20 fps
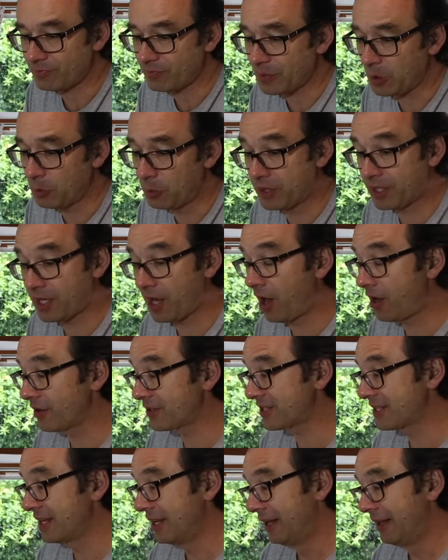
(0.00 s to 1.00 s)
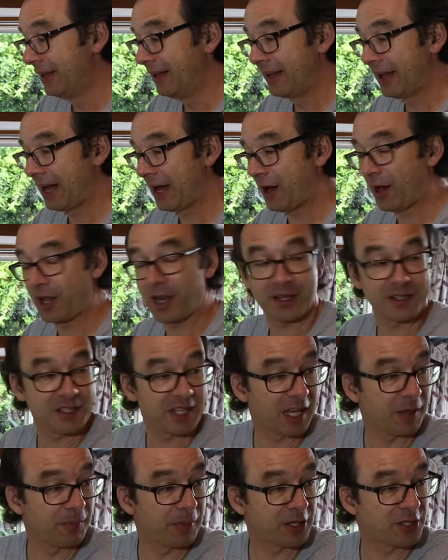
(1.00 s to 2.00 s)
With cars, I like
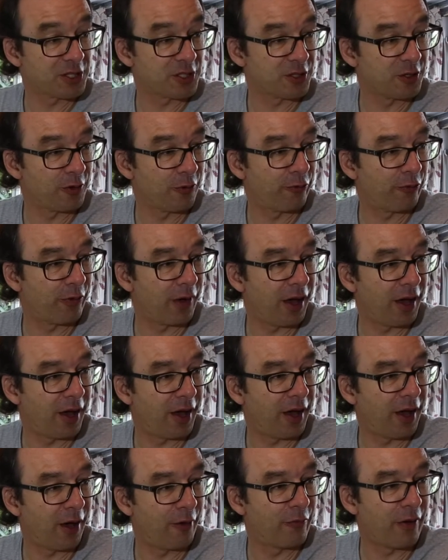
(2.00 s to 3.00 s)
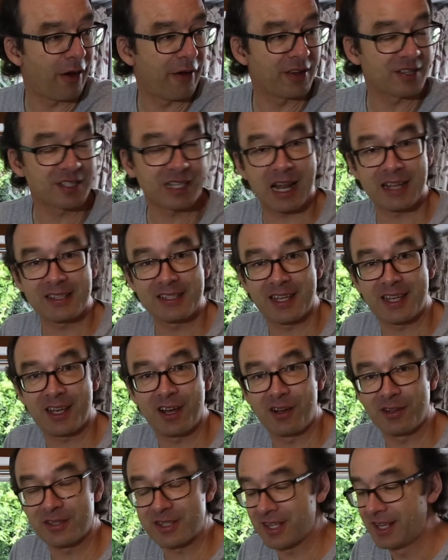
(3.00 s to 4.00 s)
taking pictures of various classic
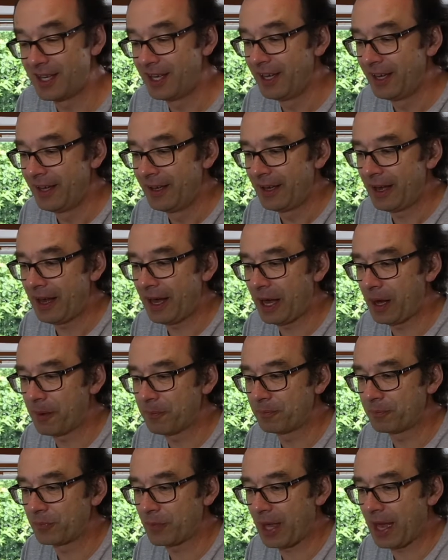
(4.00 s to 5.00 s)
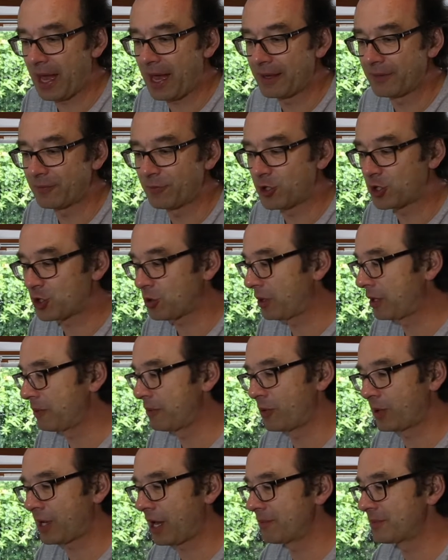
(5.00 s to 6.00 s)
cars, and the
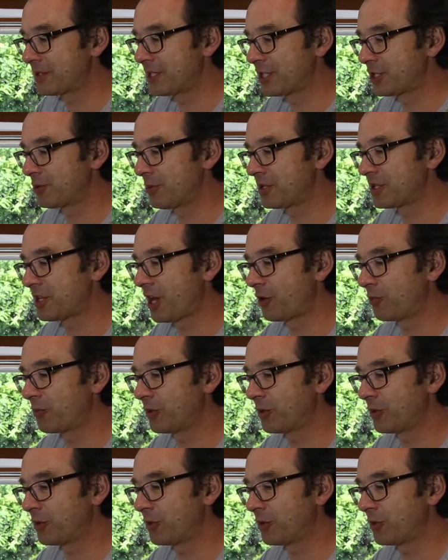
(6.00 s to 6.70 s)
20mm comes into its own